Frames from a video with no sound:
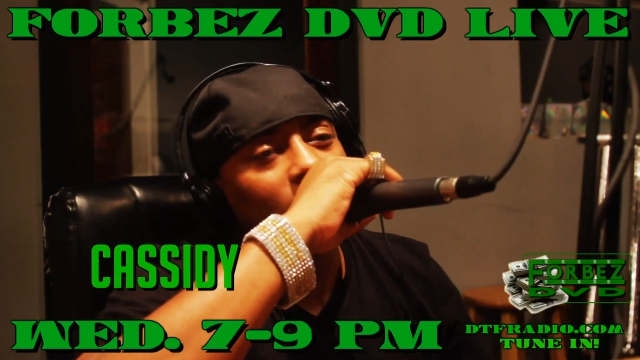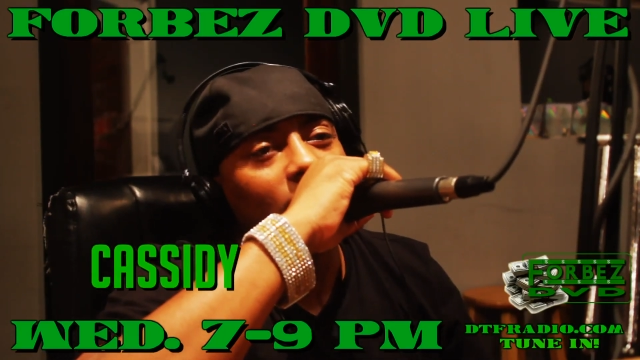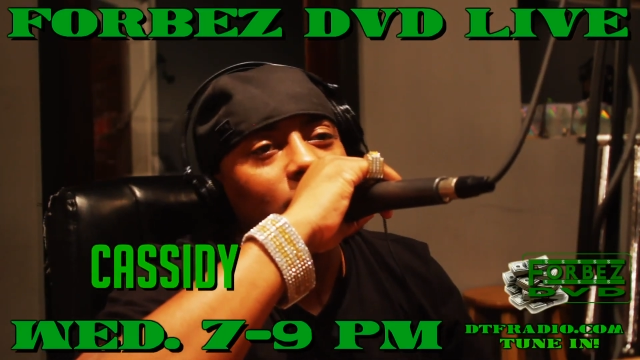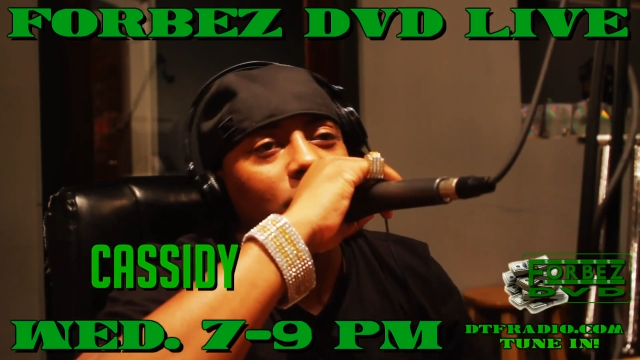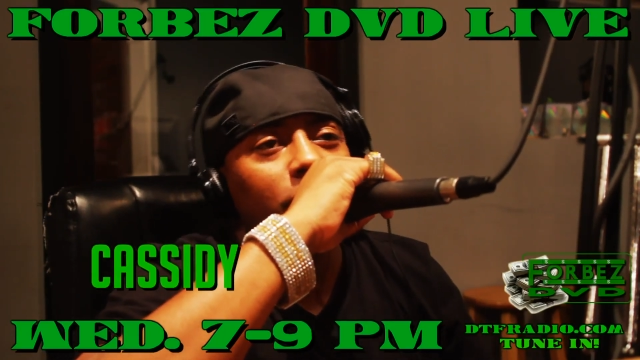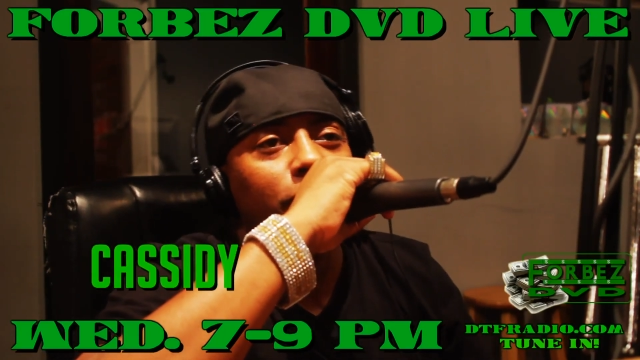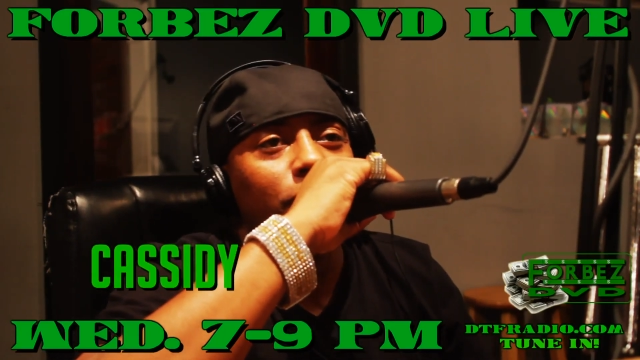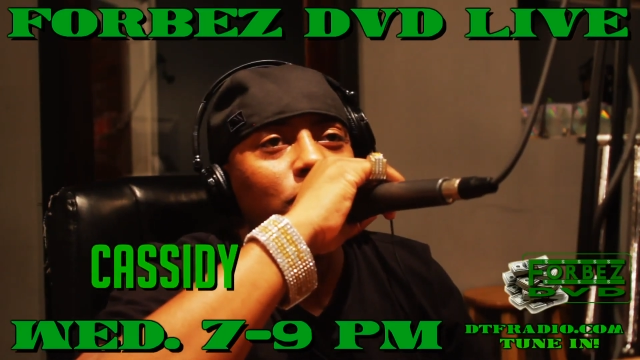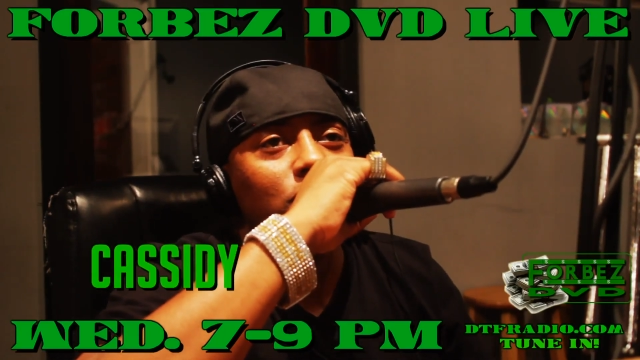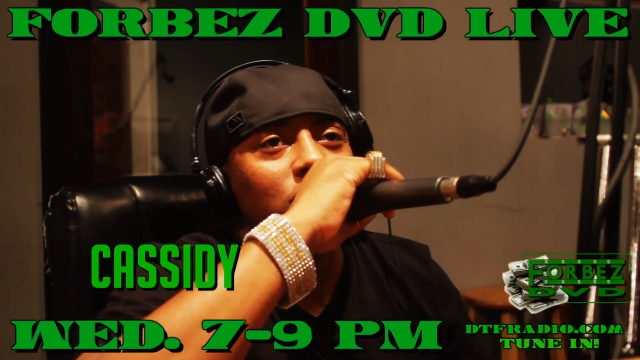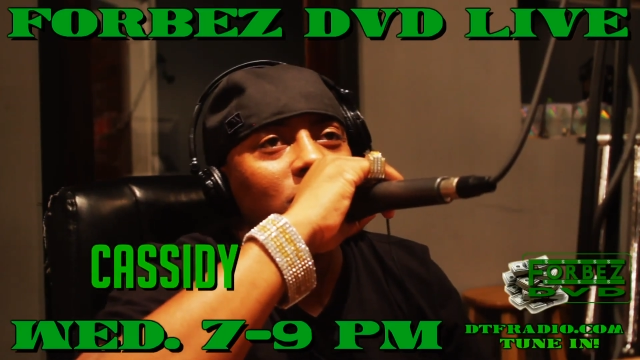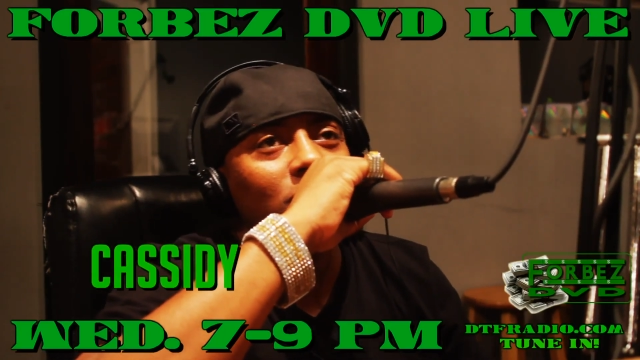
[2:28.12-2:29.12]
Like my
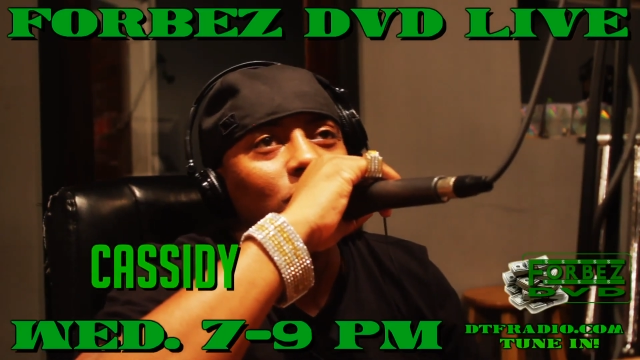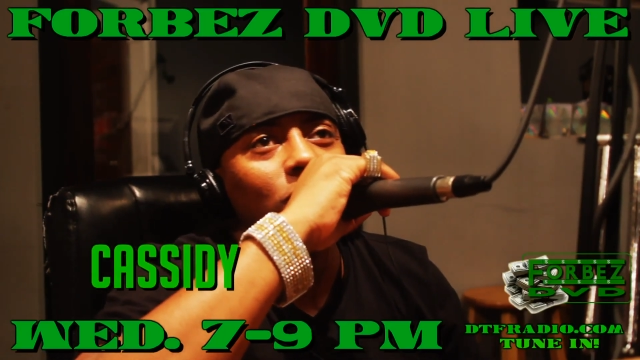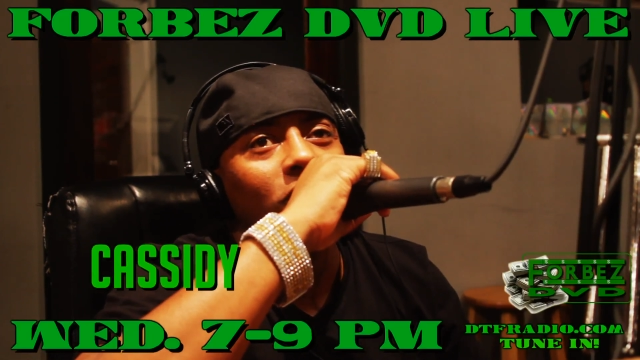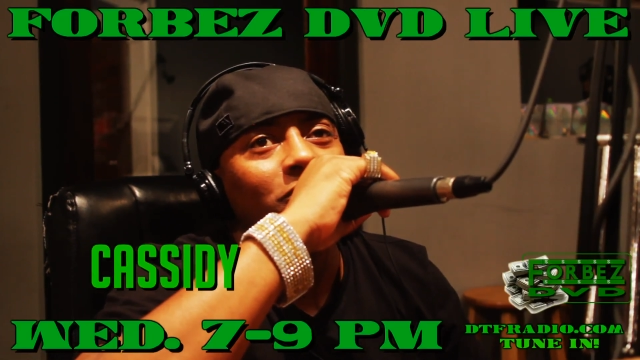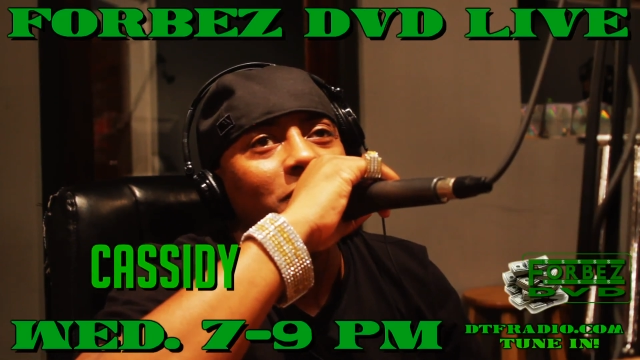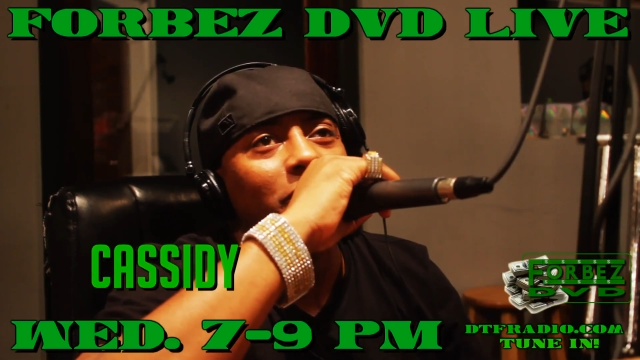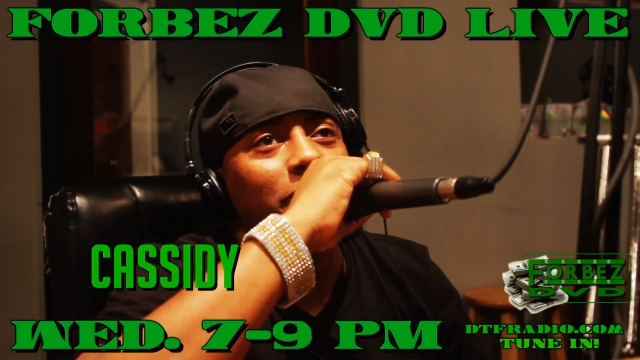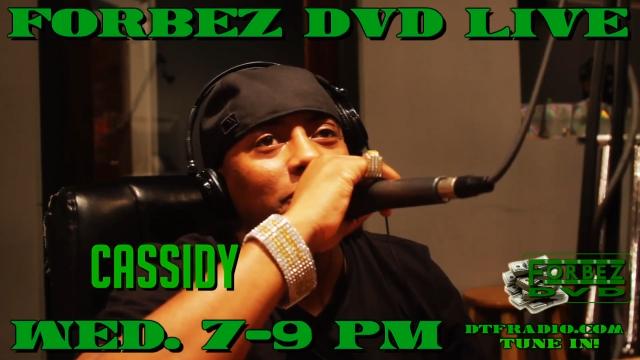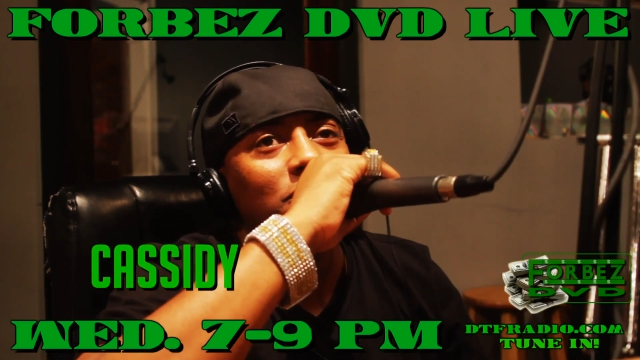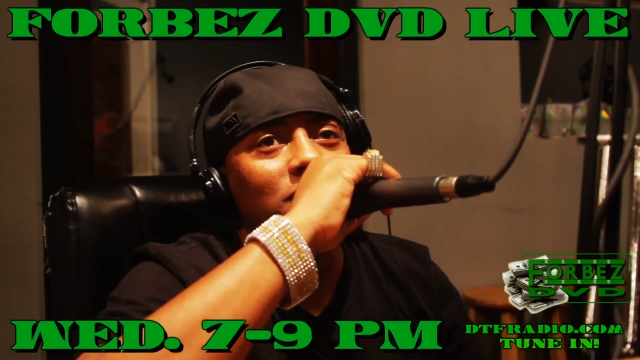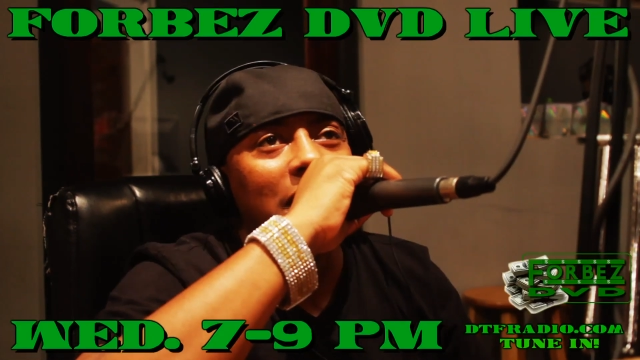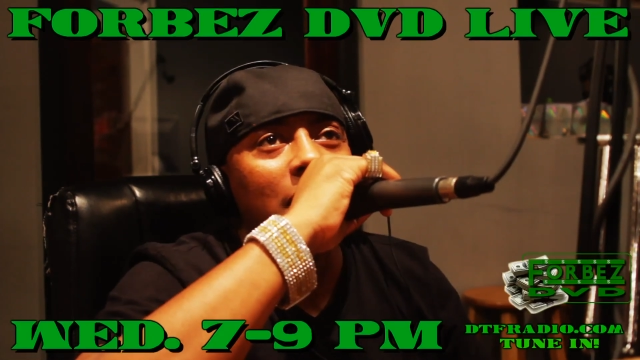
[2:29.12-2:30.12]
first single off my
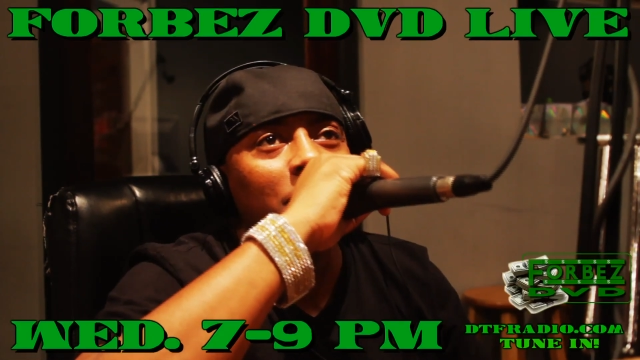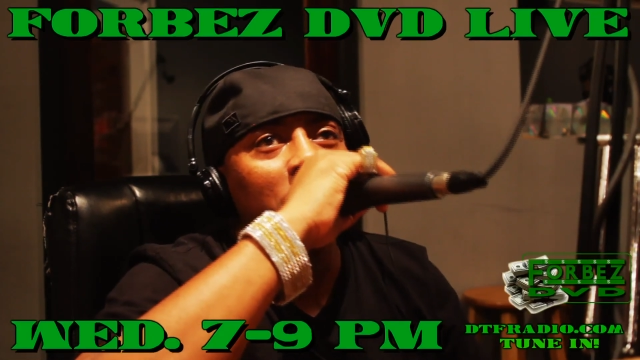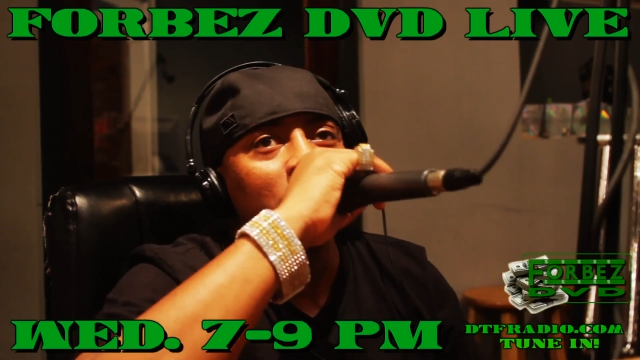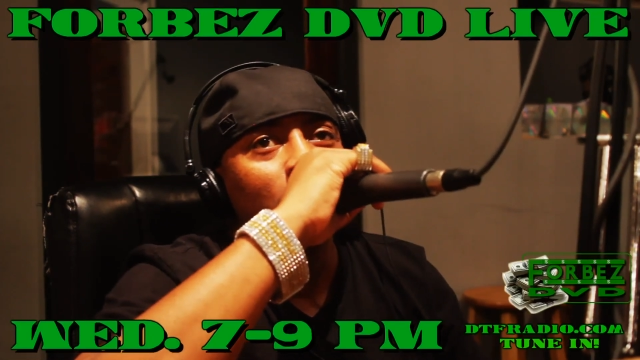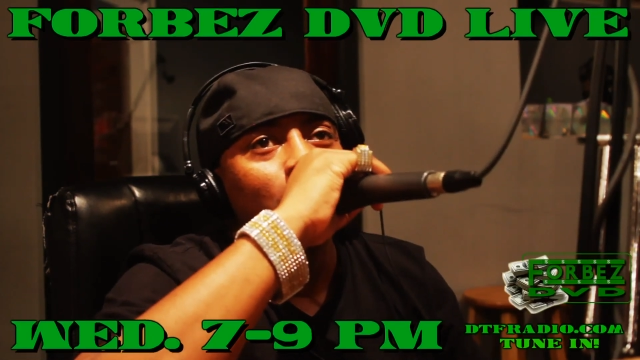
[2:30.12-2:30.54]
first album.